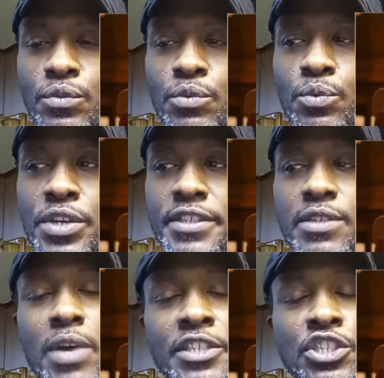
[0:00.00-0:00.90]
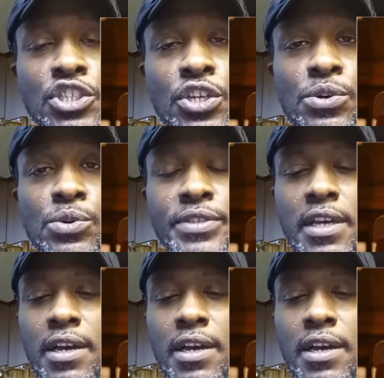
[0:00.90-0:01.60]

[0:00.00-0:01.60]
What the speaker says: the reason why she chose,